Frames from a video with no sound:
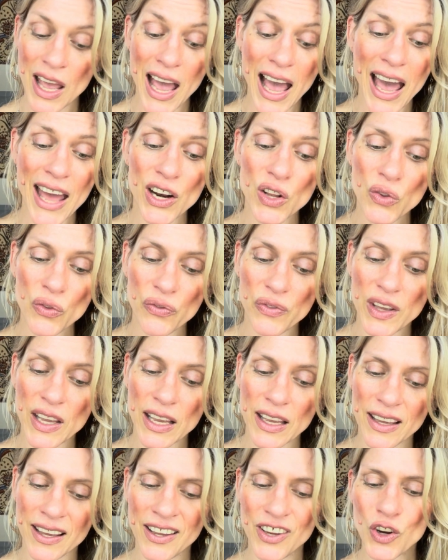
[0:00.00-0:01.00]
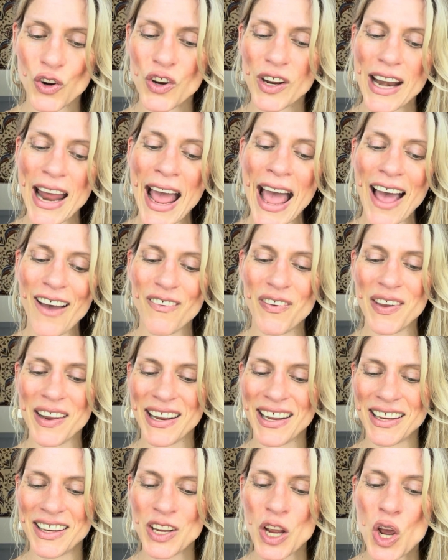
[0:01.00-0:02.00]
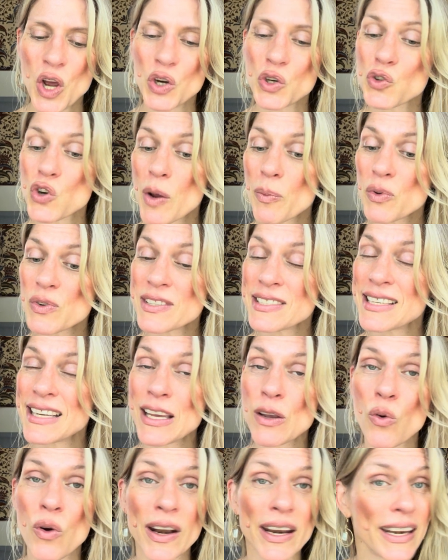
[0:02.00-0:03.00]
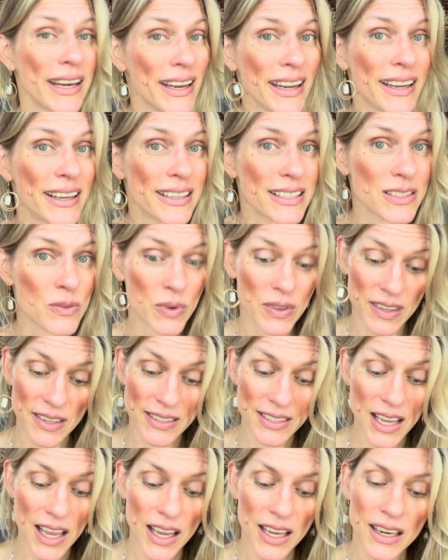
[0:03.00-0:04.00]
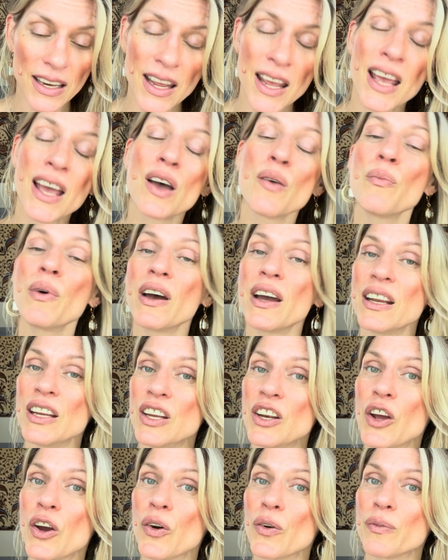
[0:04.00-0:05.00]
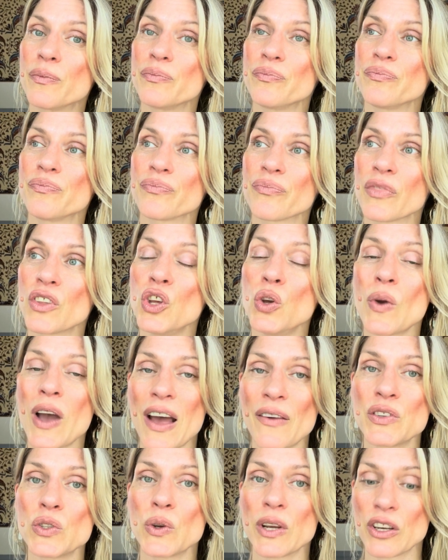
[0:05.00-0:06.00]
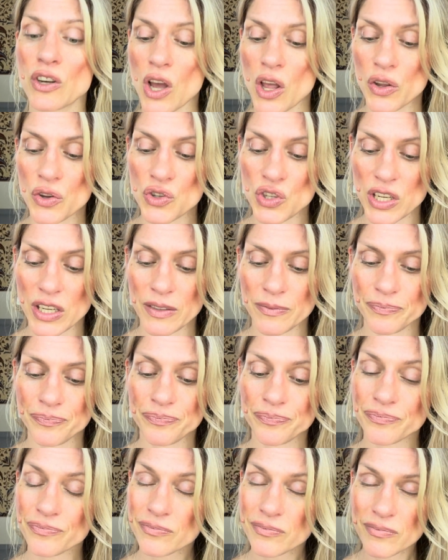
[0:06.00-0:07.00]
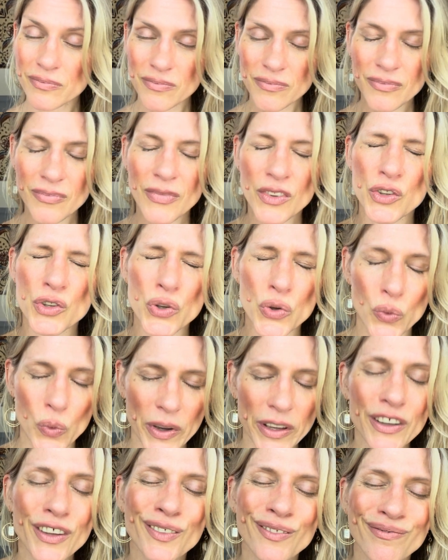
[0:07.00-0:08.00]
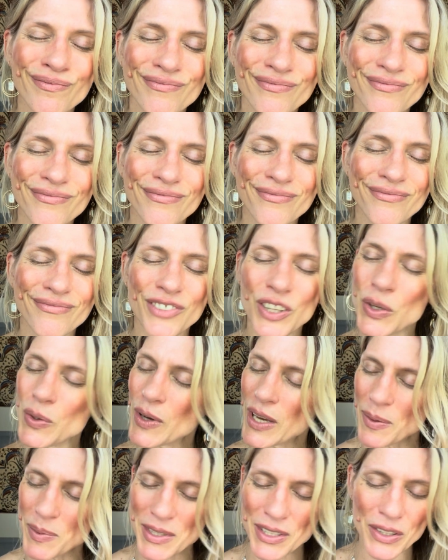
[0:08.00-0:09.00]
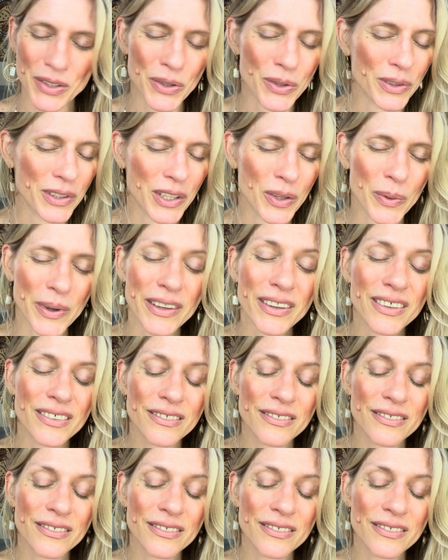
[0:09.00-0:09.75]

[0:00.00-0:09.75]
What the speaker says: I don't think you're going to have any trouble seeing what it is with the sun, but you know, you have to acknowledge it. You will. You absolutely will.